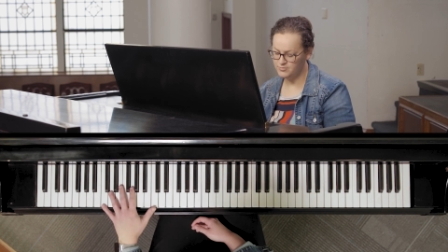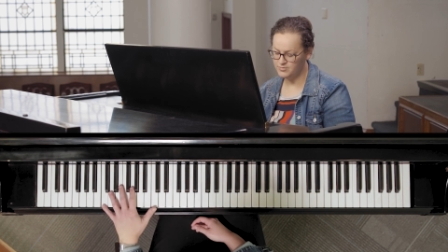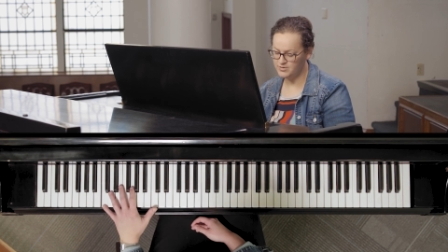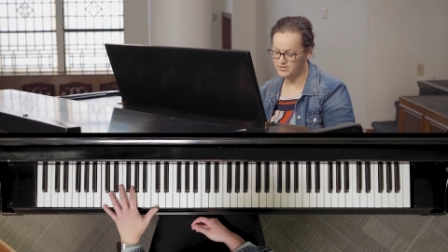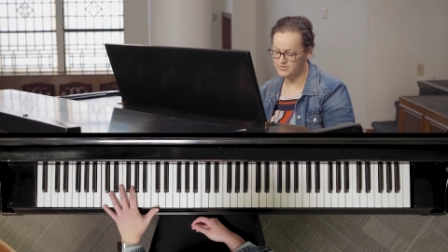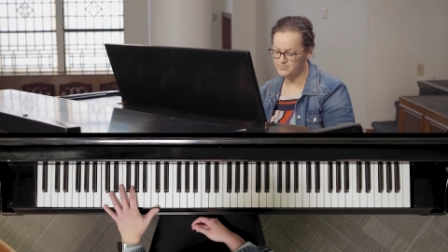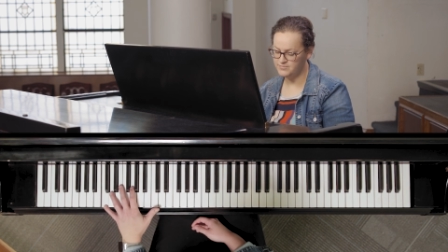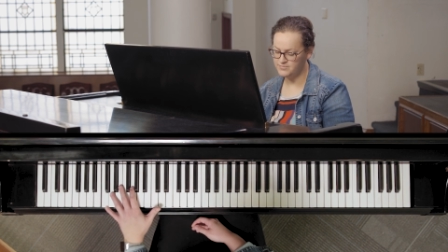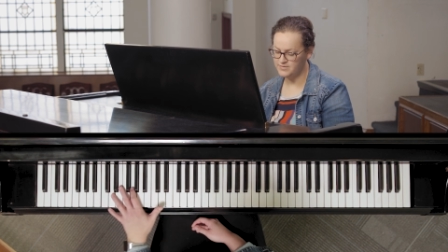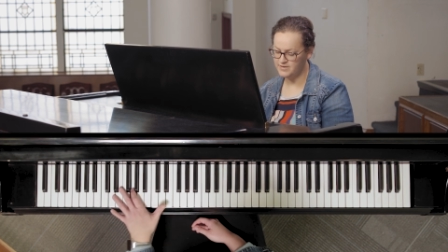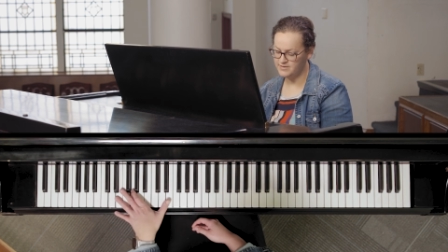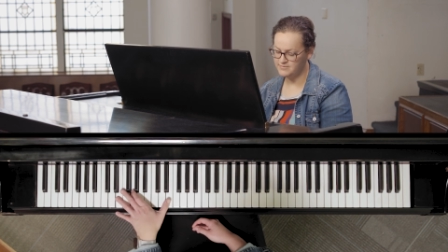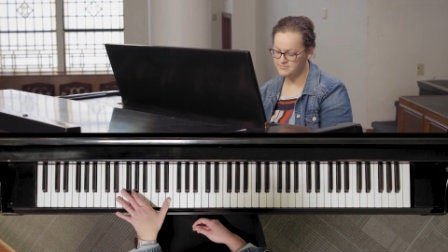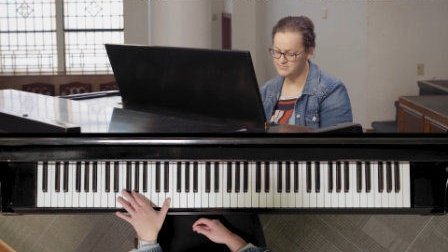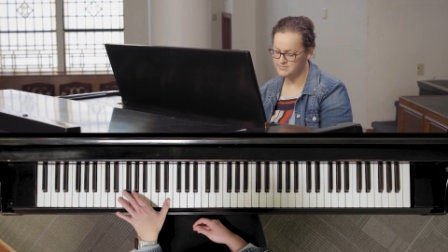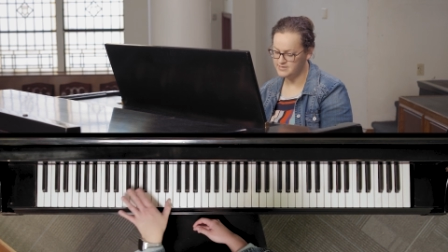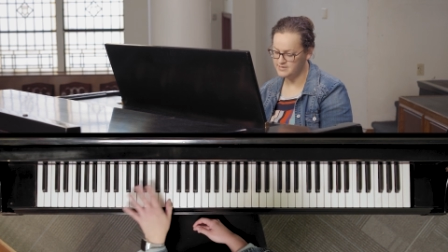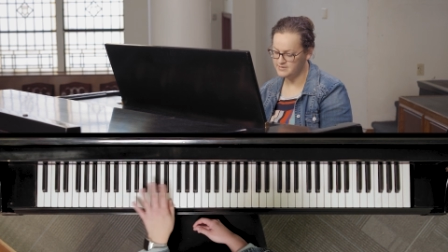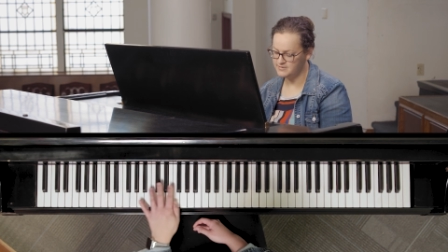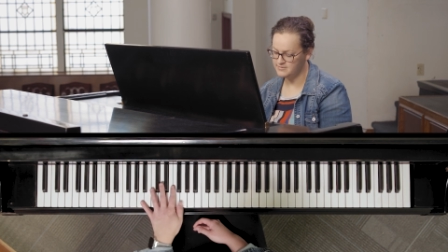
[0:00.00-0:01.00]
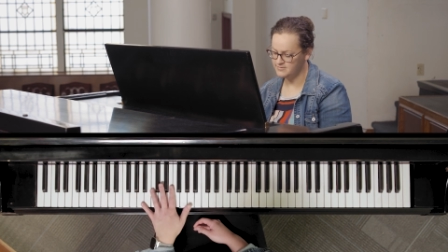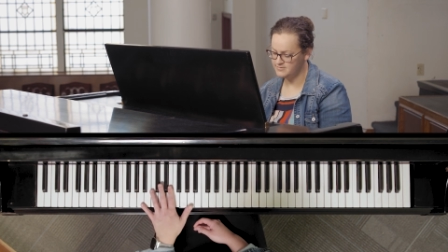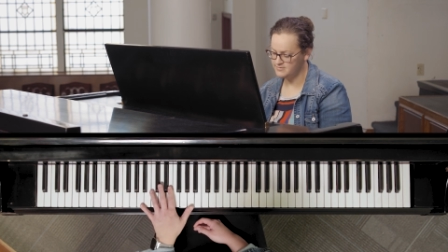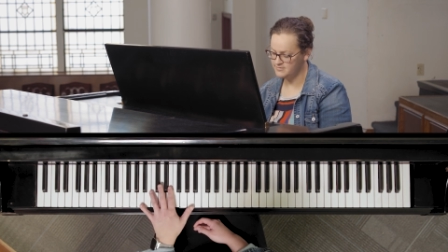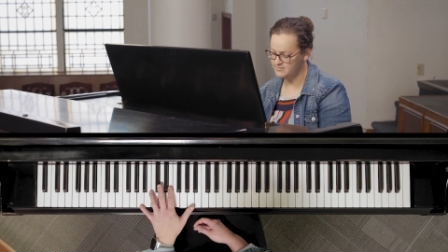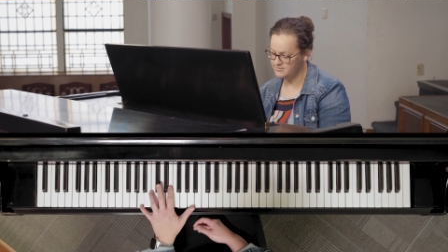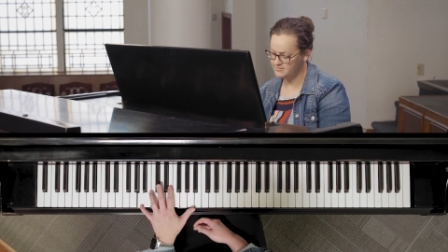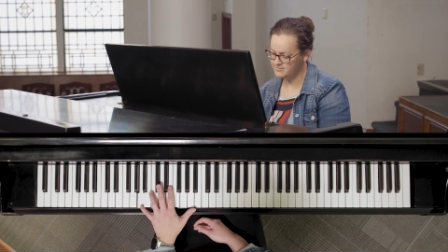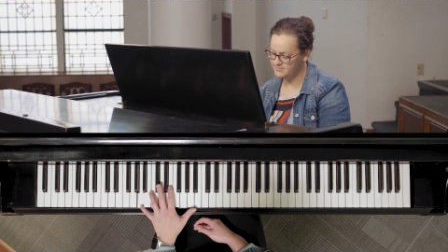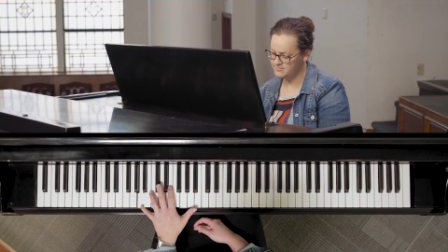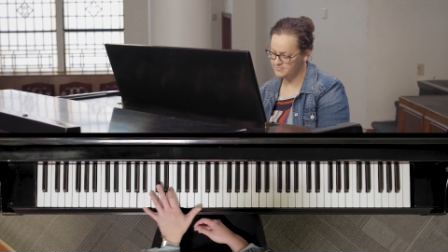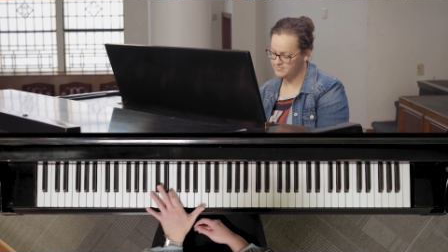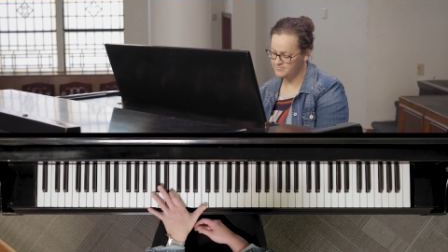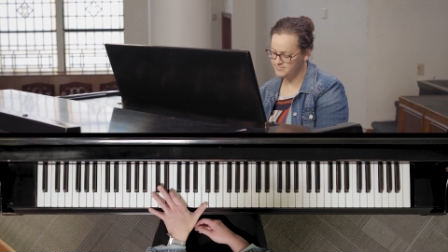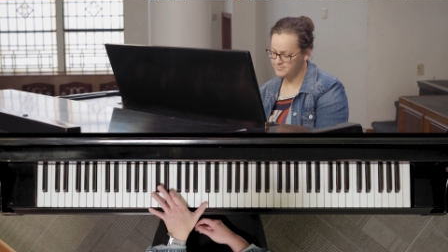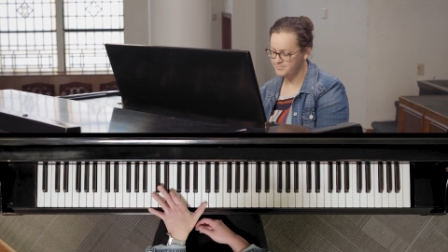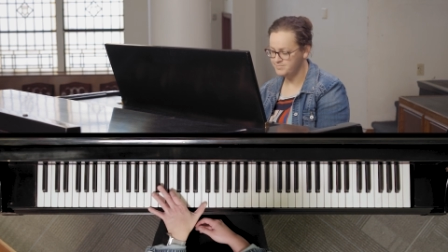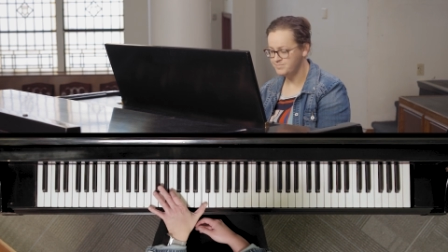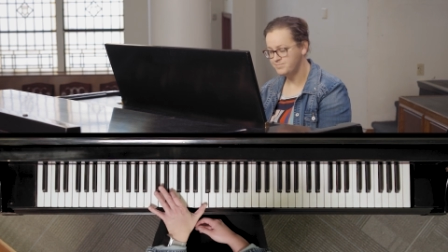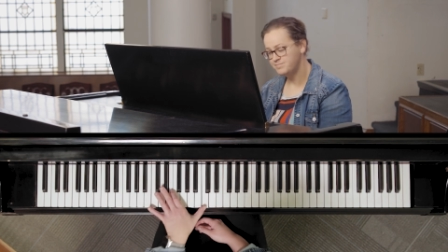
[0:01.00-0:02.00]
one, five,
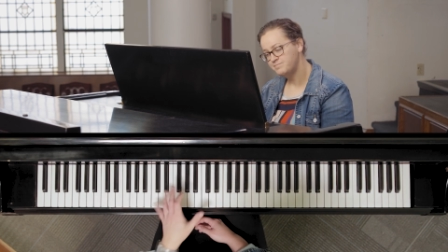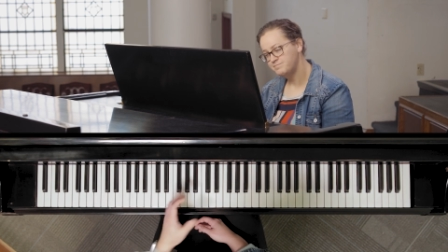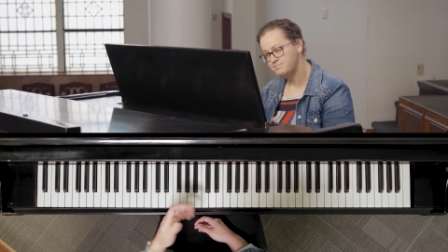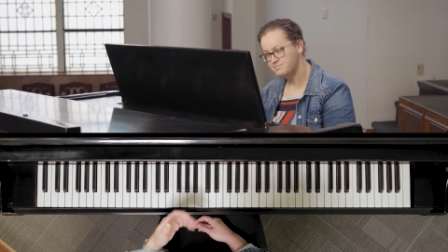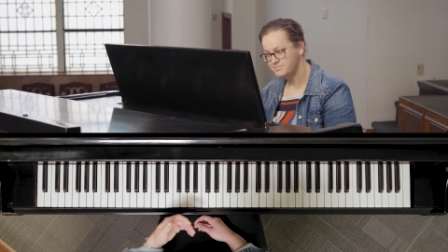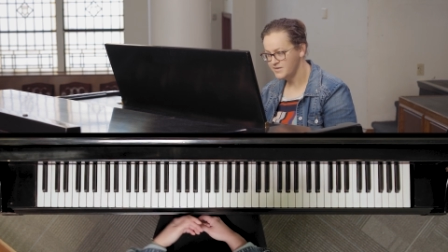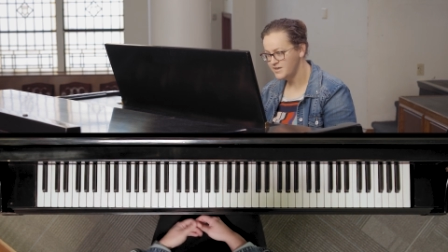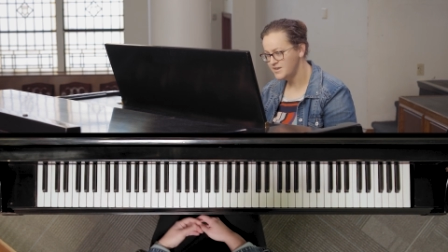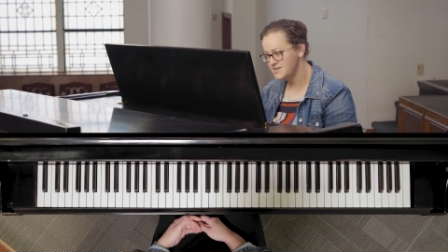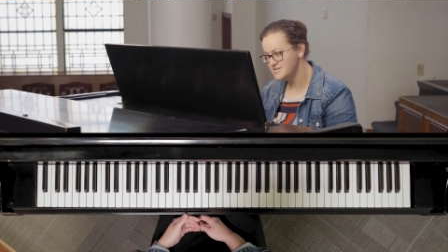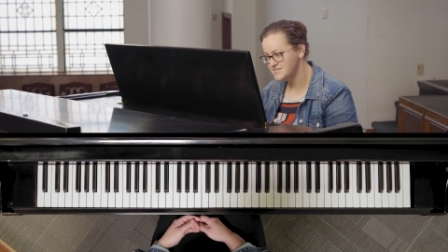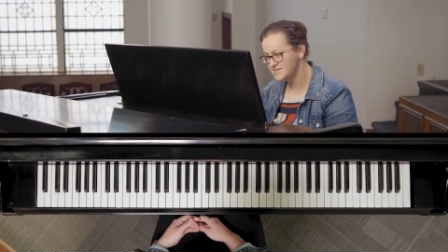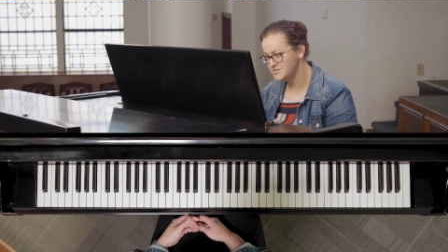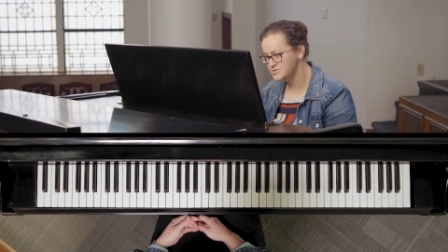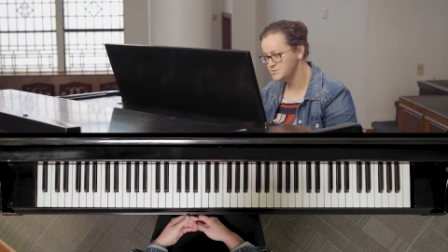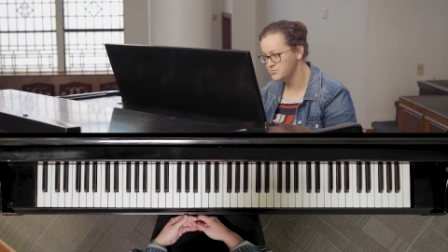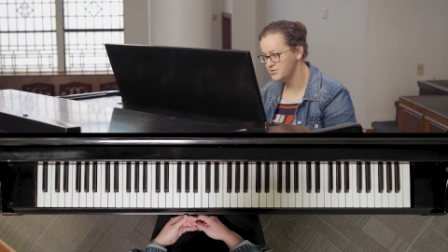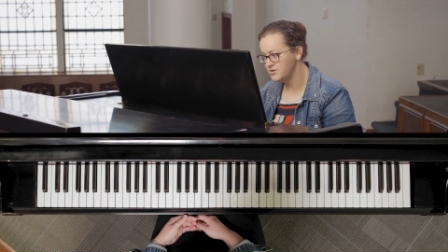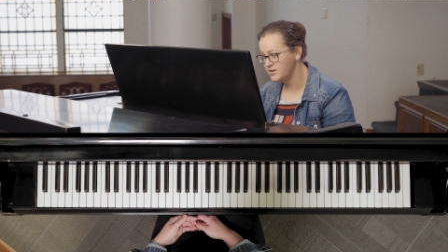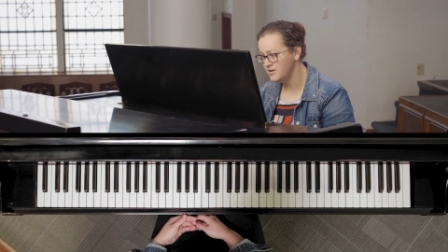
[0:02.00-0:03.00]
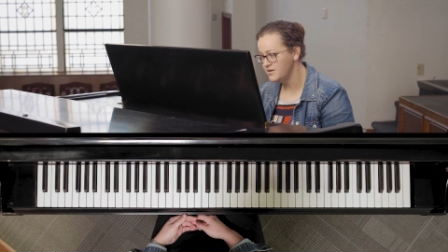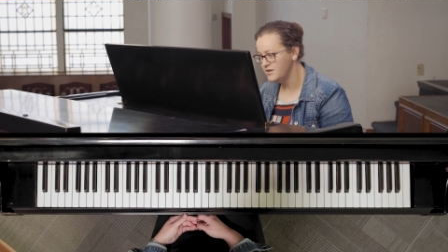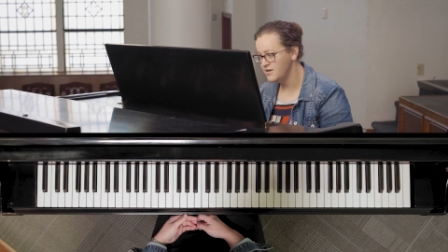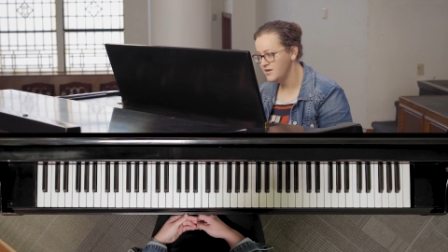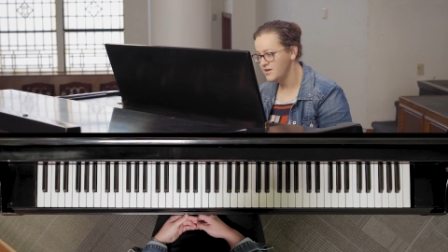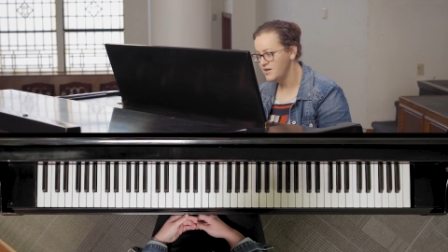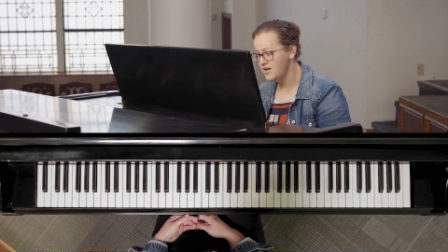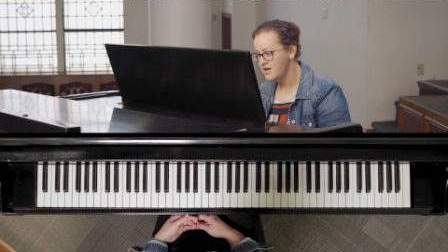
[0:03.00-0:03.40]
ten. Kind of sounds pretty.